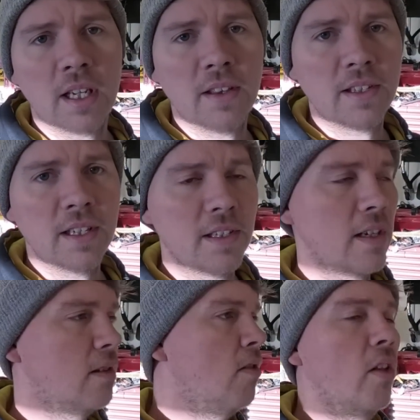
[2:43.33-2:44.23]
this is
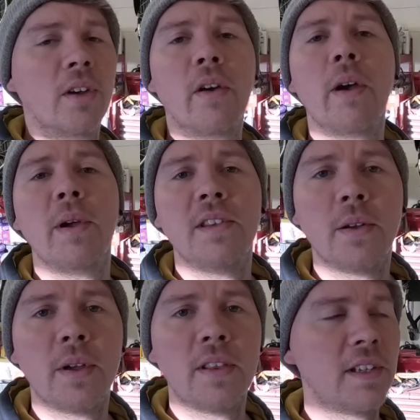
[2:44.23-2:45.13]
not the correct way to
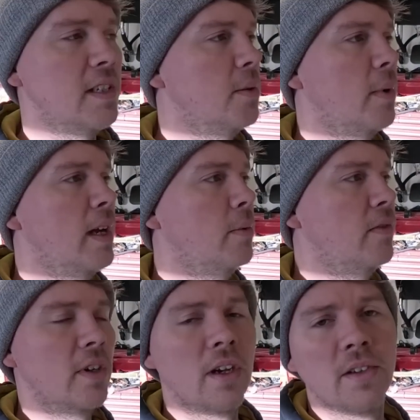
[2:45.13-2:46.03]
do it. This is the way we've
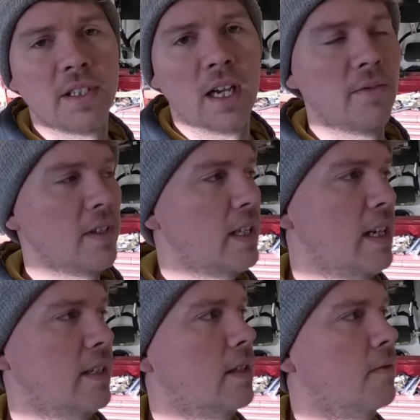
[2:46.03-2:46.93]
done it on site for
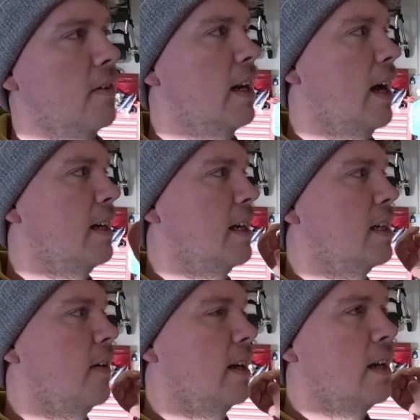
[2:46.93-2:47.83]
years. You can find it,
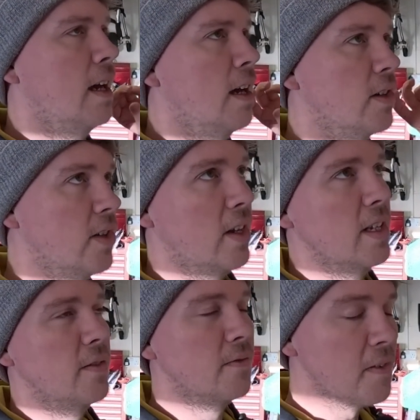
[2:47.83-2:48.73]
identify
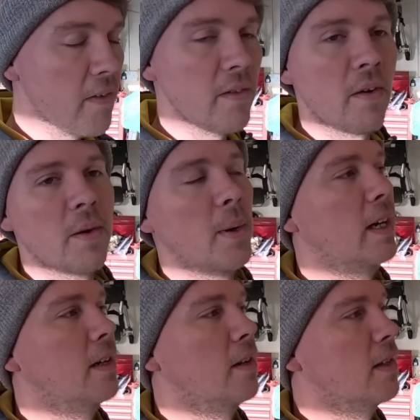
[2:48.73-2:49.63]
circuits very, very
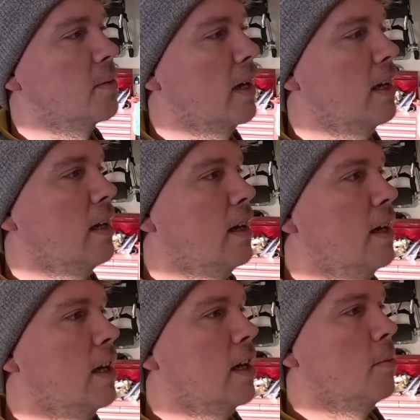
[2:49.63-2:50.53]
quickly doing it this way.
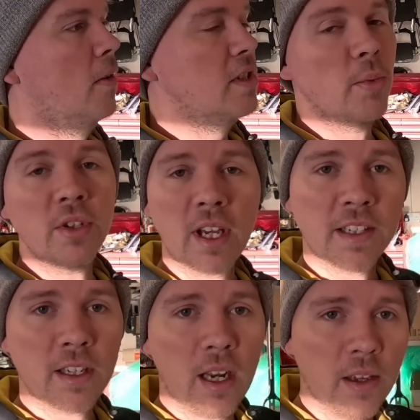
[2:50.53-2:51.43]
But obviously putting your
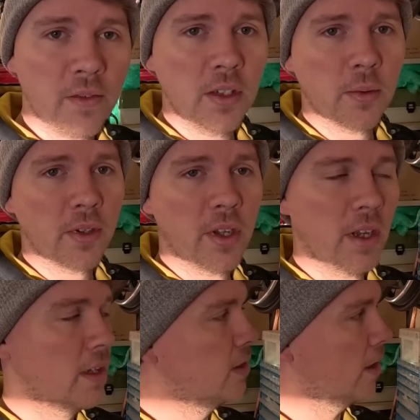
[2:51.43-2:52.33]
hands on a live fuse board.
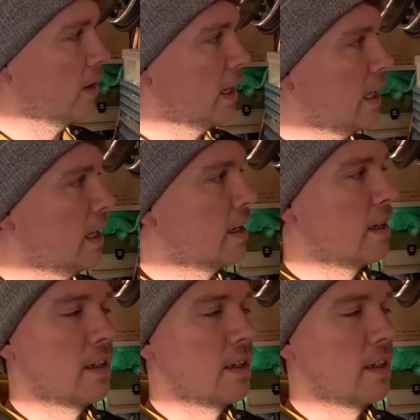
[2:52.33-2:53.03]
So don't lick it.